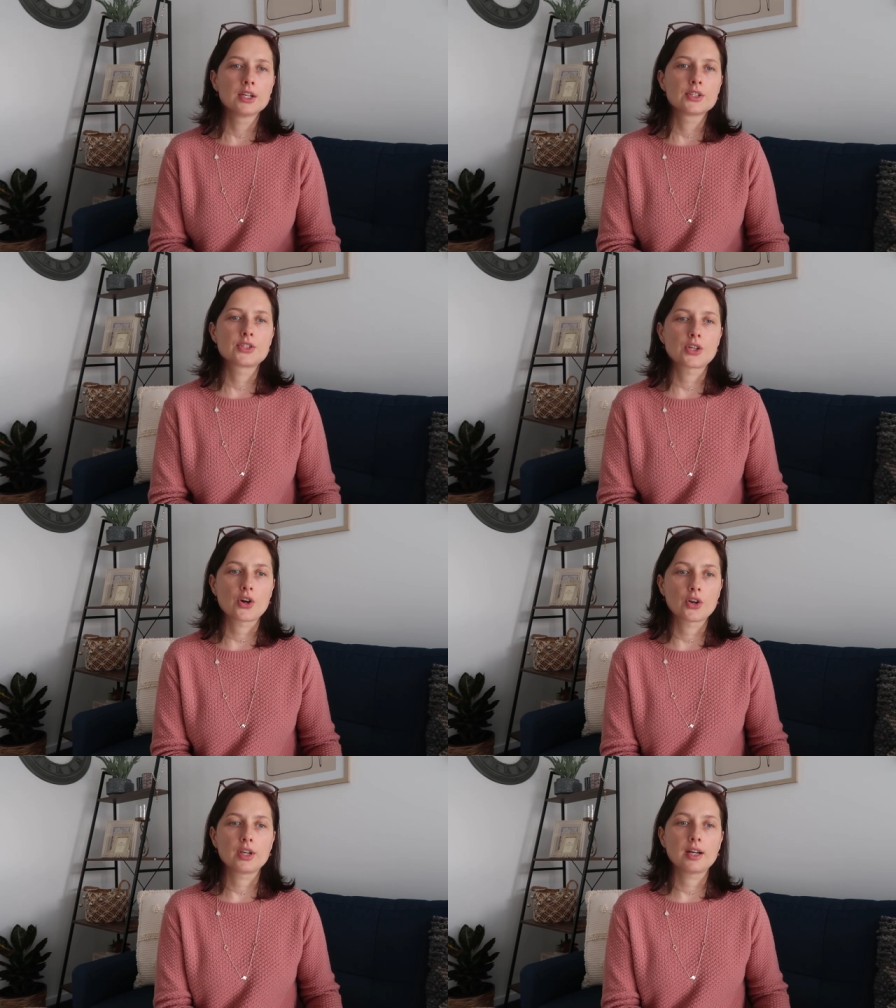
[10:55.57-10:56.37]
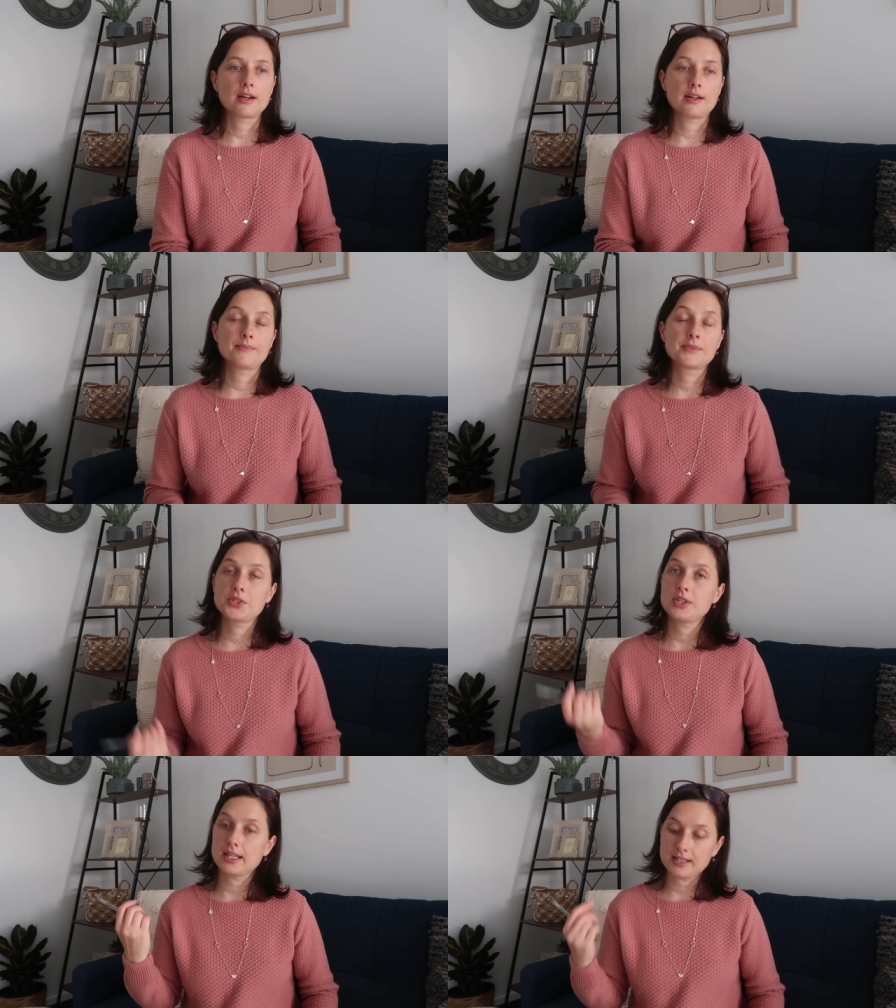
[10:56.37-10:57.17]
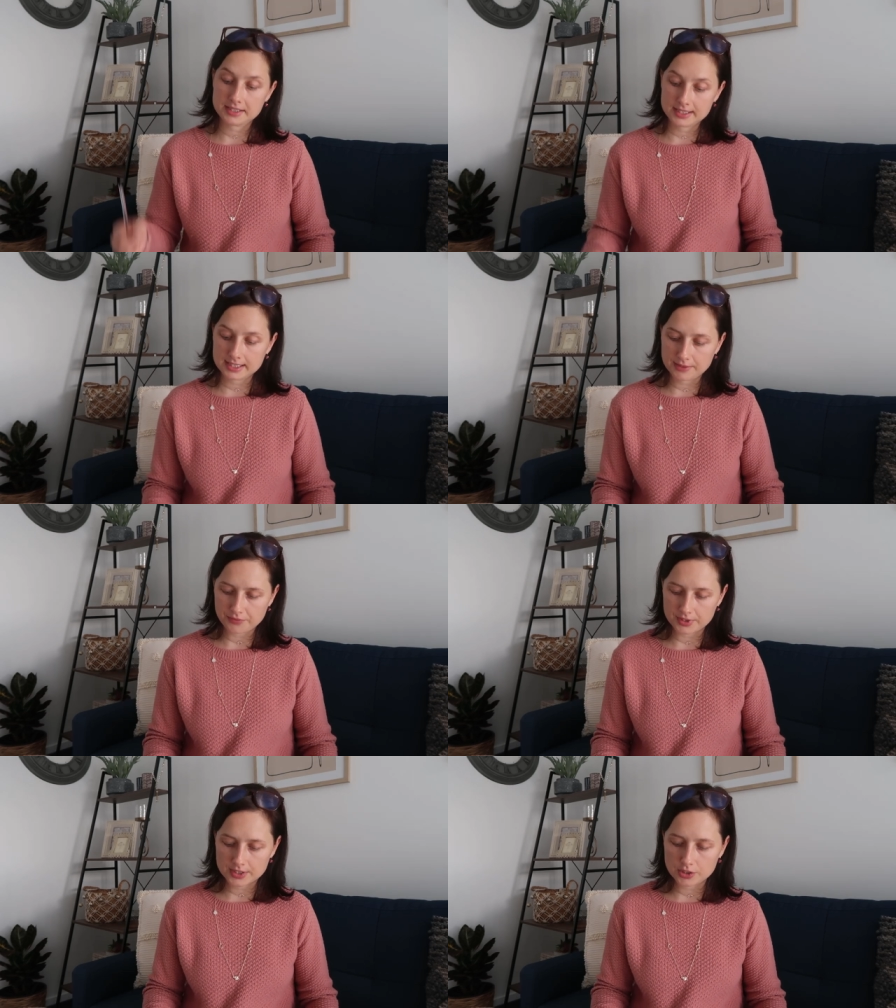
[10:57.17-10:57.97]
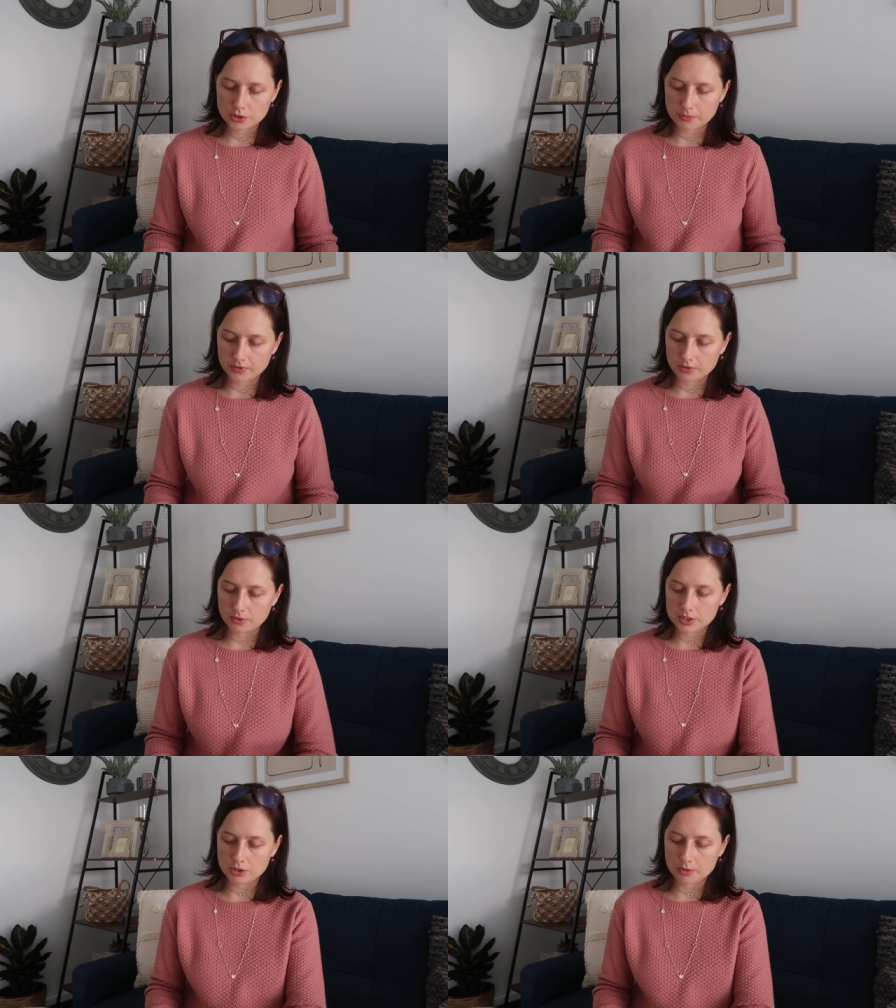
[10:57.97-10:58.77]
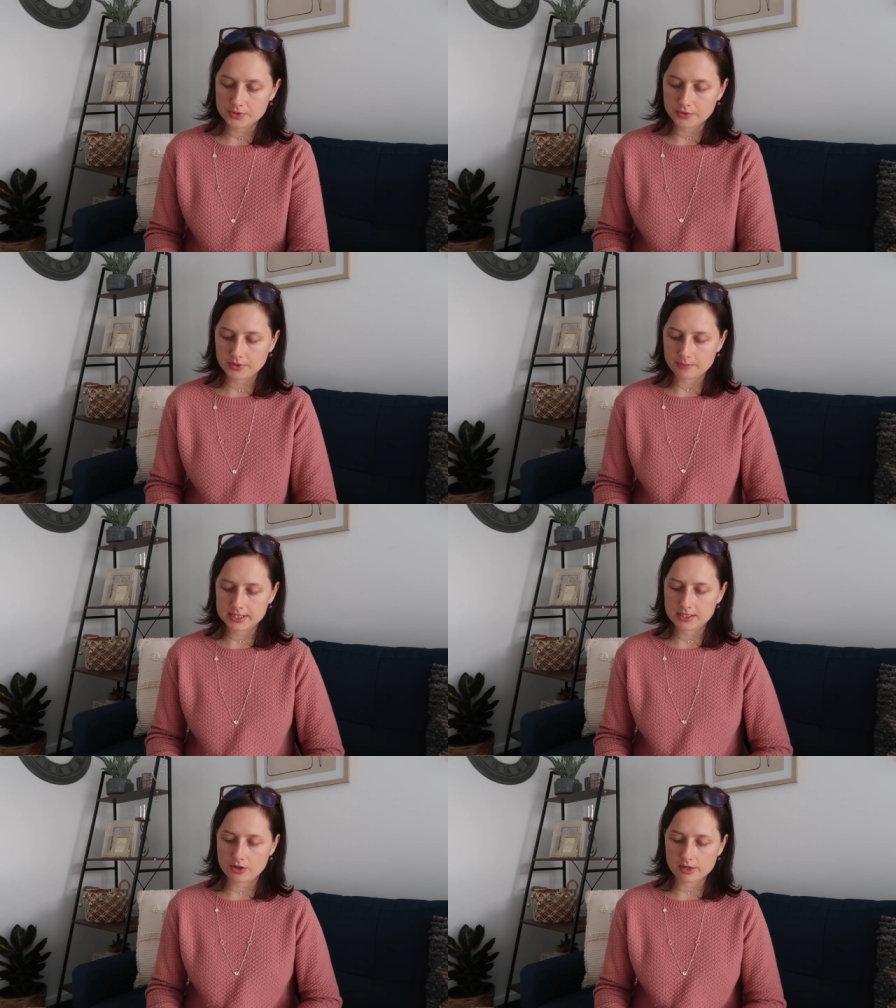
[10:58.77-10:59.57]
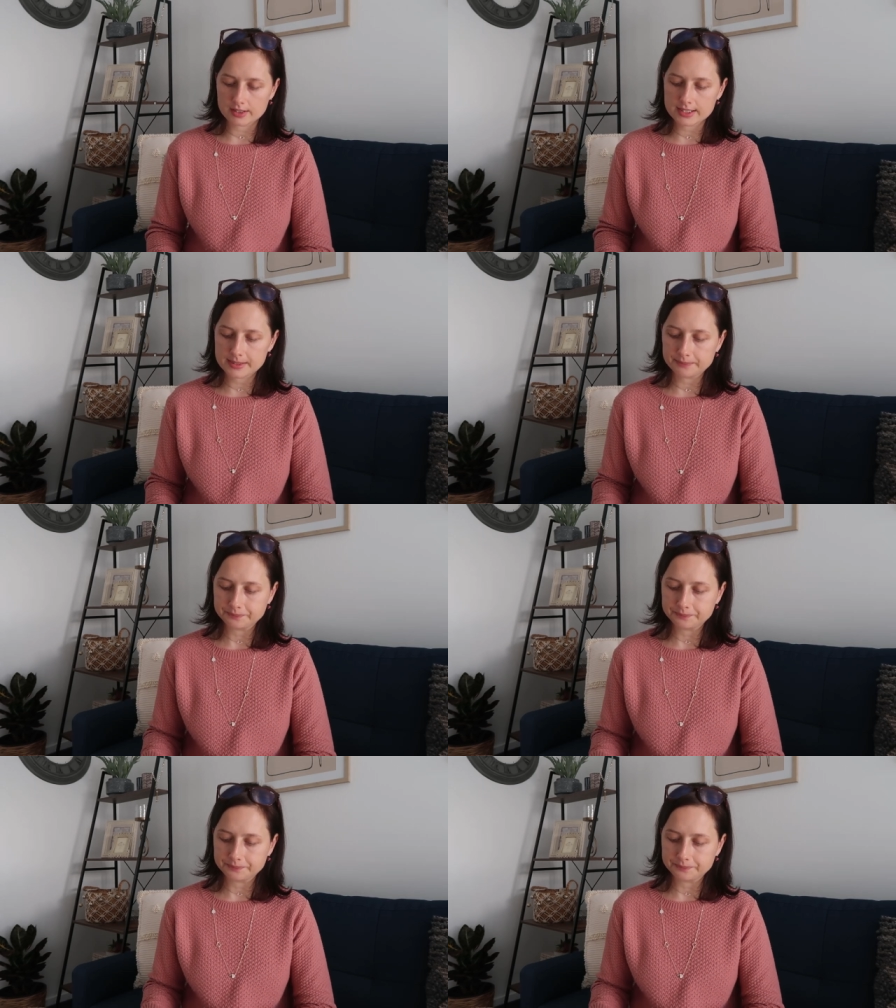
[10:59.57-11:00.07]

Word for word: So um so yeah, that's the difference in, term, in terms of the materials.